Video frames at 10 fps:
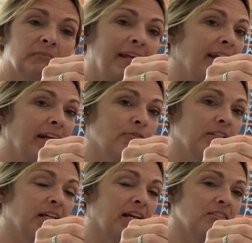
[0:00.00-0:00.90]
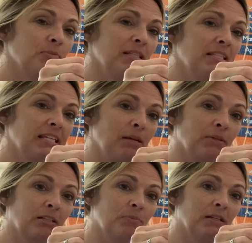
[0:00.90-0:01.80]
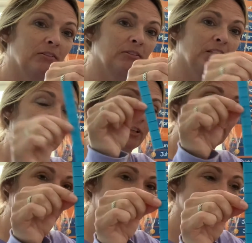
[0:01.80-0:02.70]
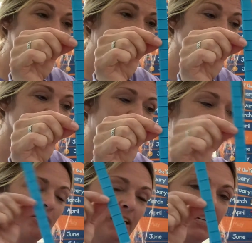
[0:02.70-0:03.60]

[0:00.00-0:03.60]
Not everything has to be the same. It could be a little different. There's 10 here.